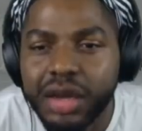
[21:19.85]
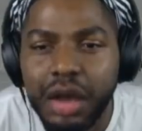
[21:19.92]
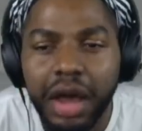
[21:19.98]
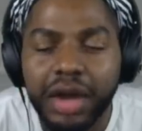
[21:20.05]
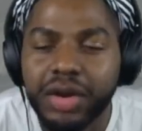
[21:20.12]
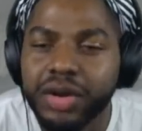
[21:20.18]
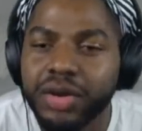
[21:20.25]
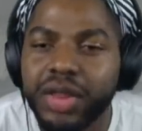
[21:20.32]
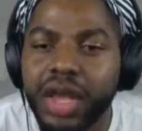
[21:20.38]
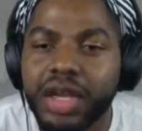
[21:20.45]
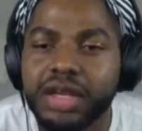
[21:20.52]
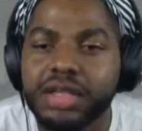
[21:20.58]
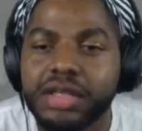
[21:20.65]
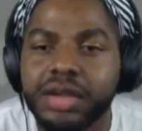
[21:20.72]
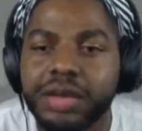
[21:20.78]
I don't know who that
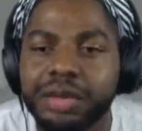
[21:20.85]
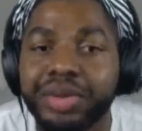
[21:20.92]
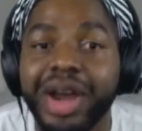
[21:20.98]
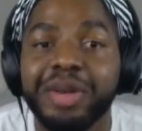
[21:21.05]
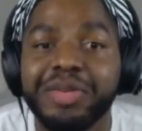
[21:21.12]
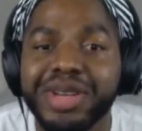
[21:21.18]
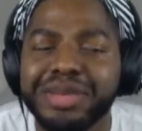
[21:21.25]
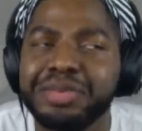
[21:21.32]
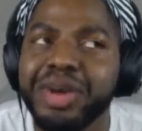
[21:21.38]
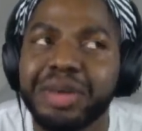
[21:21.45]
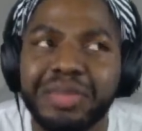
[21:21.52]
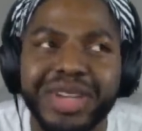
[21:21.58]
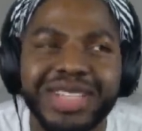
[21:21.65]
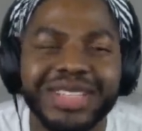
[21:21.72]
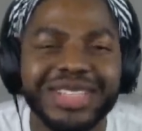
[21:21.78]
is.
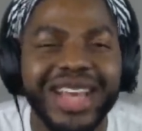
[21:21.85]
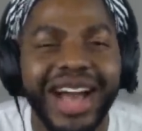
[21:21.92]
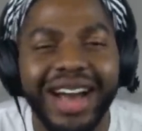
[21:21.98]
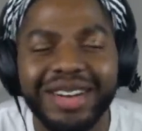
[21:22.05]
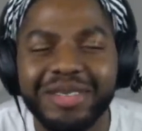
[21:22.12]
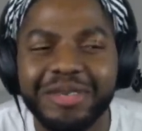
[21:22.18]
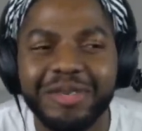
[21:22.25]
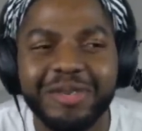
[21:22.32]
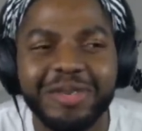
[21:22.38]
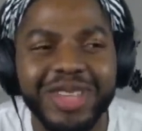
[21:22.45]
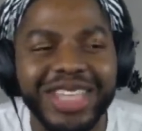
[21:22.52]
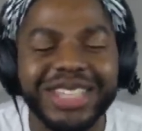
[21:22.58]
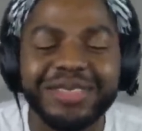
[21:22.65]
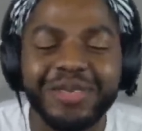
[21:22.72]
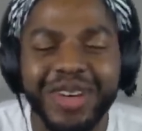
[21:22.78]
Bretman is
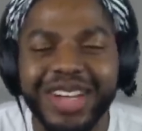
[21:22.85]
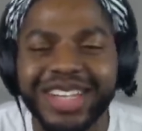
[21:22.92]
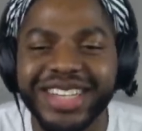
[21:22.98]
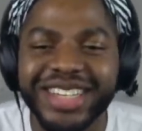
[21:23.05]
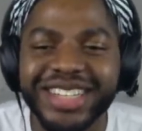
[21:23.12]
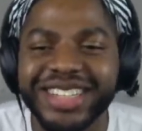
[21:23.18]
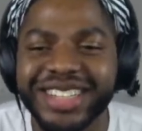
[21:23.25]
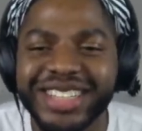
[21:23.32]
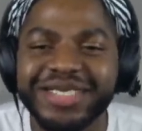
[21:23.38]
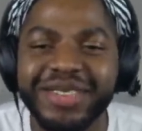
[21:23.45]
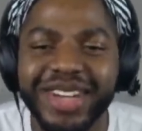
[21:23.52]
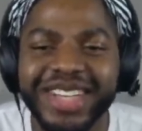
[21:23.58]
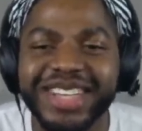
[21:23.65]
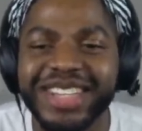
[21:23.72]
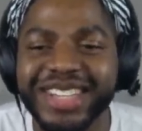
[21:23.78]
he's funny. He's
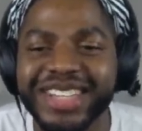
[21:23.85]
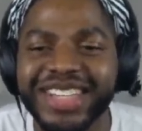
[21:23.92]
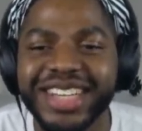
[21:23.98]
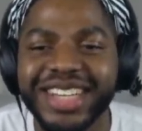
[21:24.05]
funny.